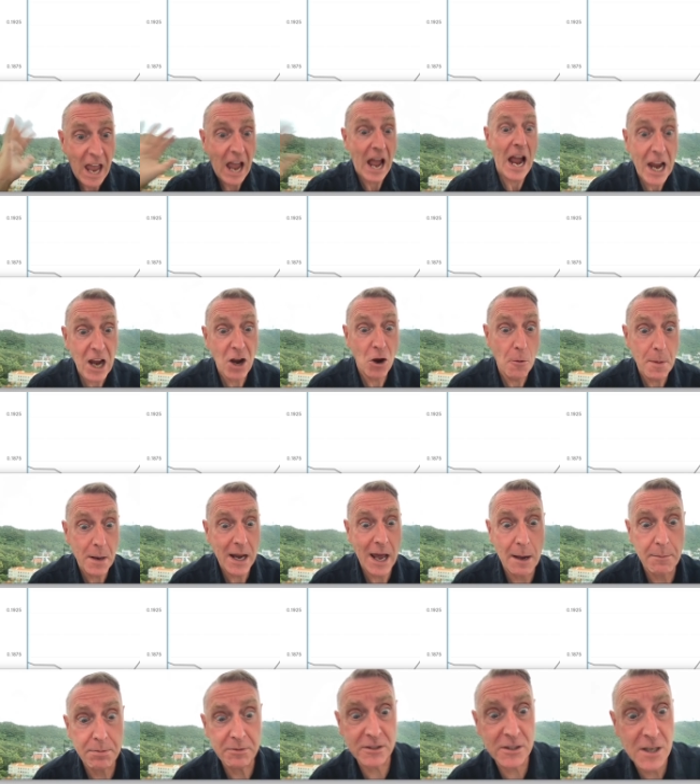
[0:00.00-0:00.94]
I hope it
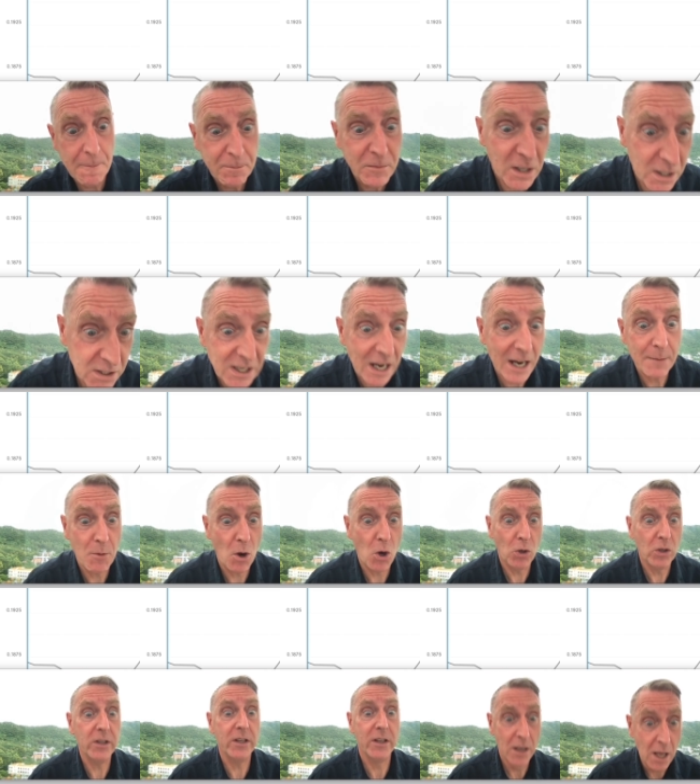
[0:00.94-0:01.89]
happens, because I'm
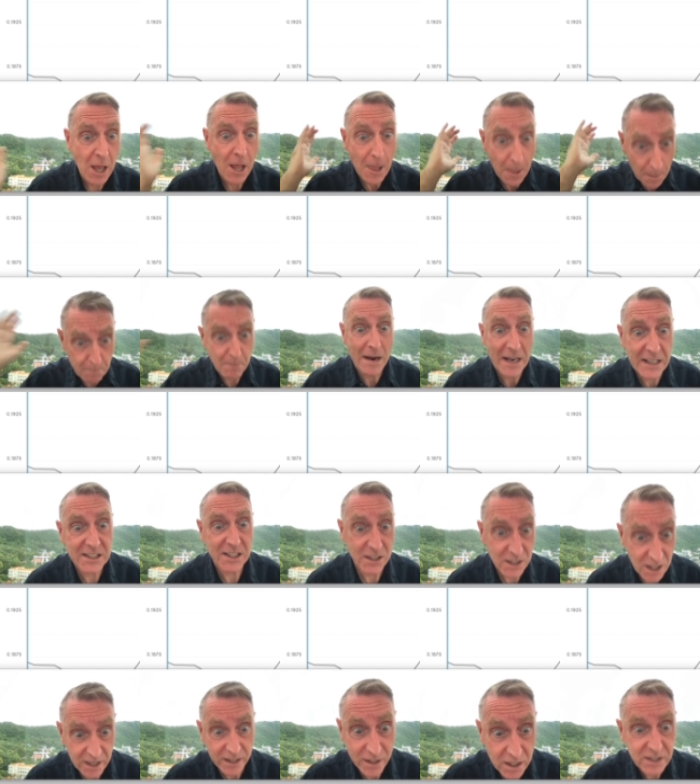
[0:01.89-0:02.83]
holding my
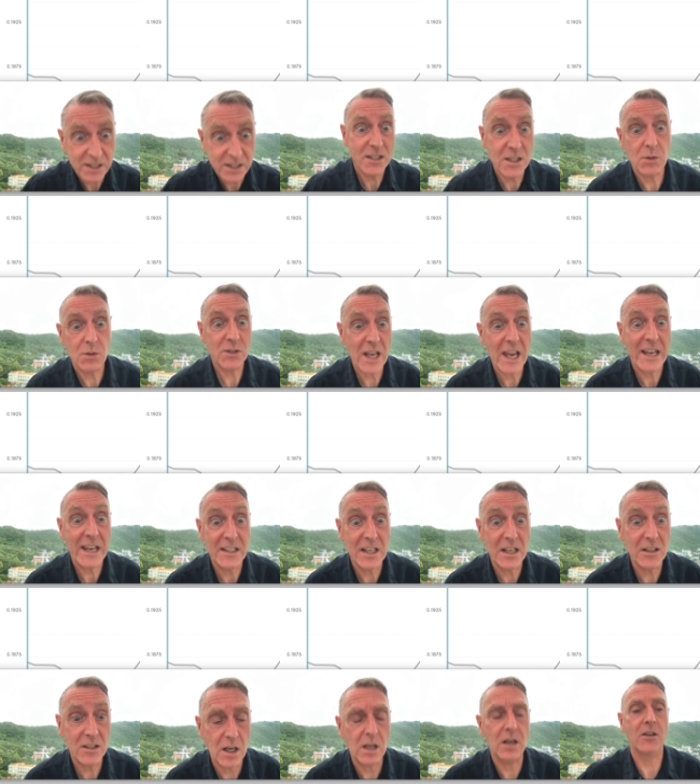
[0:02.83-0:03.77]
Solana since it was
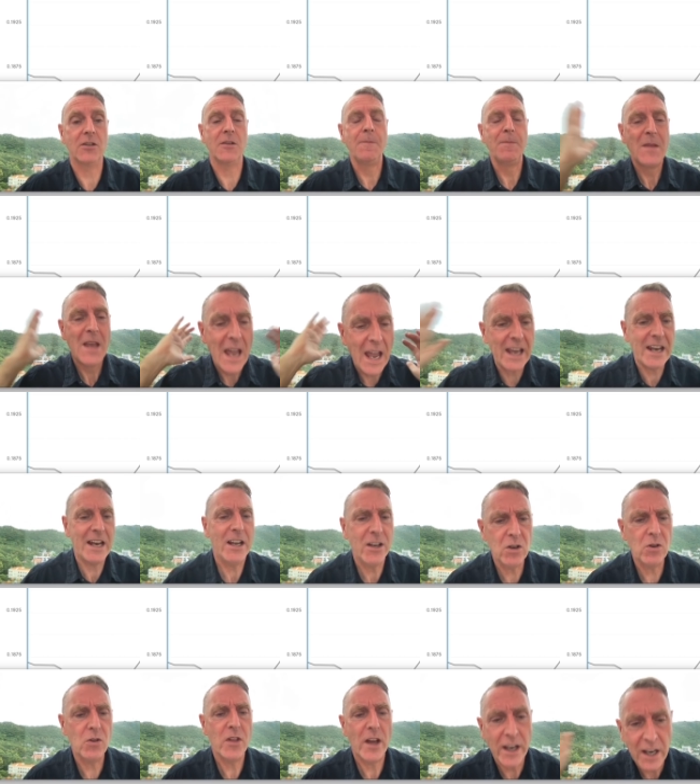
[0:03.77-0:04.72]
$18, and I
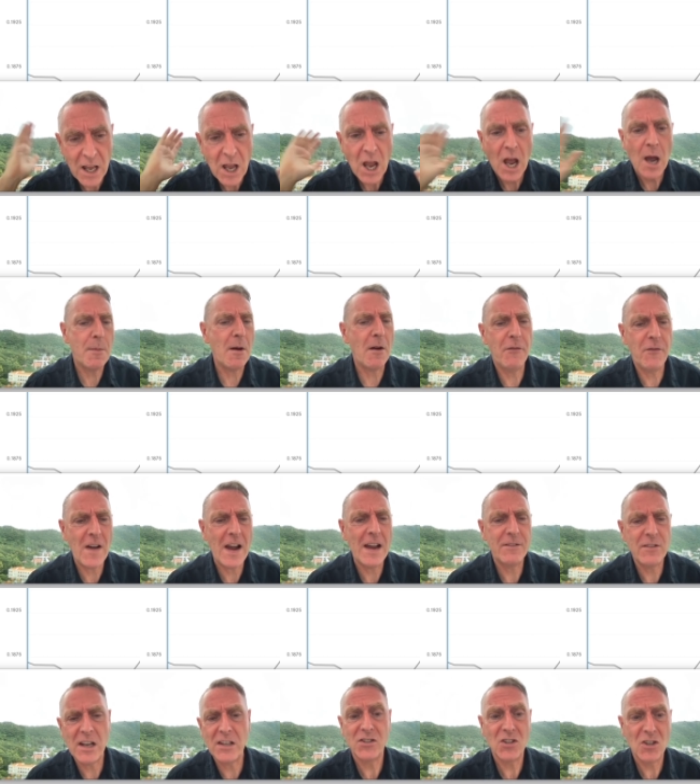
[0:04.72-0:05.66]
know that about 5
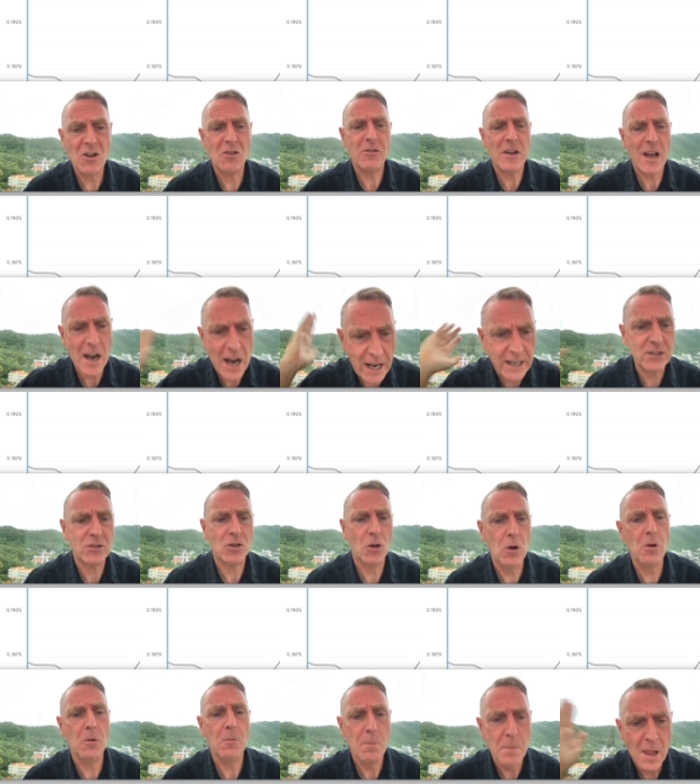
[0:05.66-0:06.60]
days ago now I
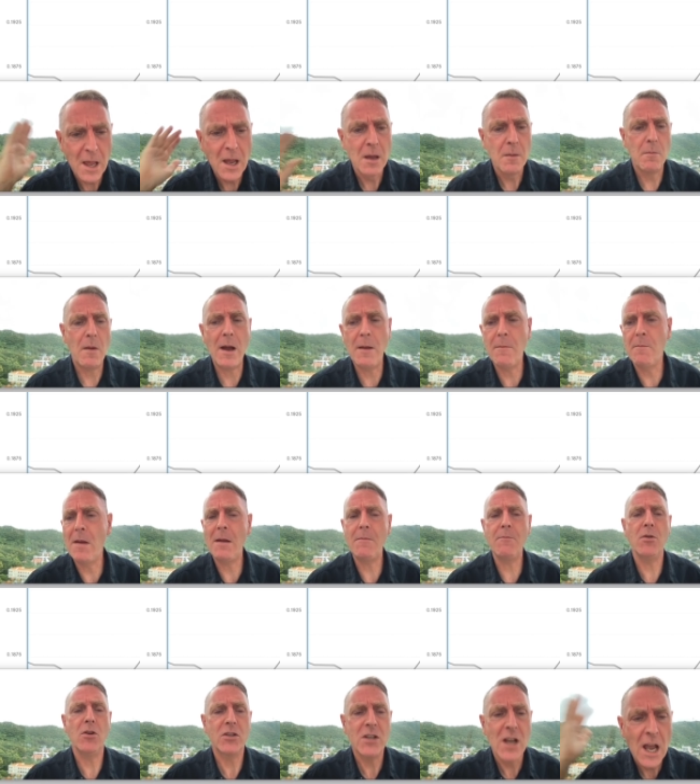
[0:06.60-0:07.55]
told my
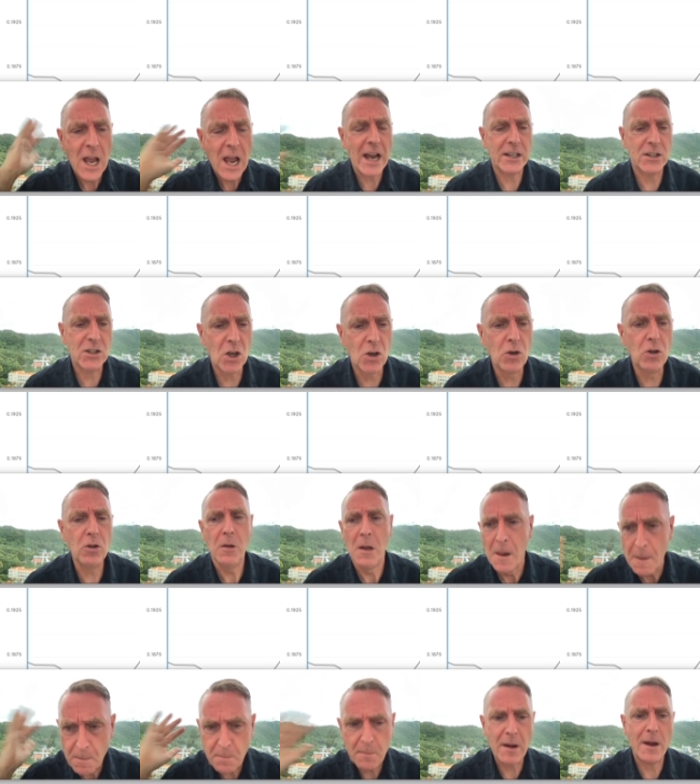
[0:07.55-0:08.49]
members, I told
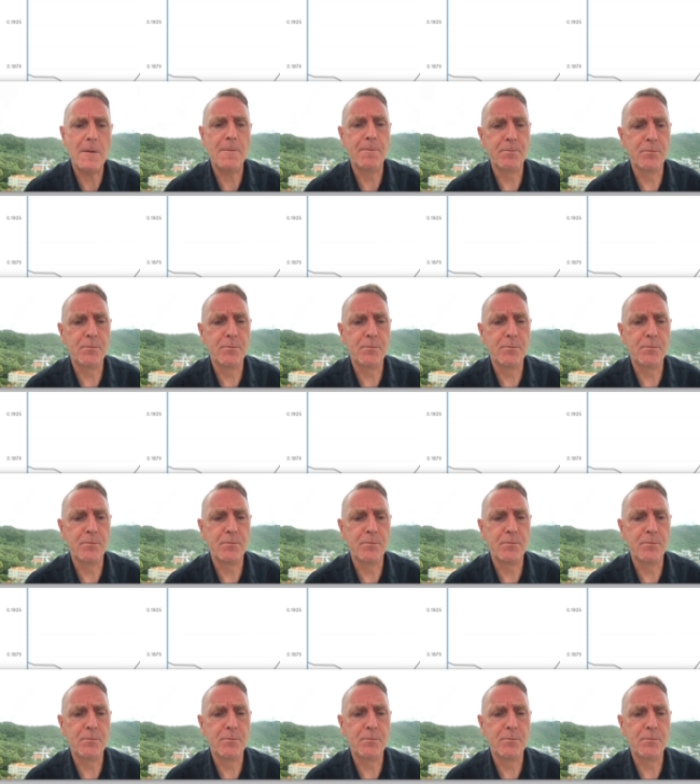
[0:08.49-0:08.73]
my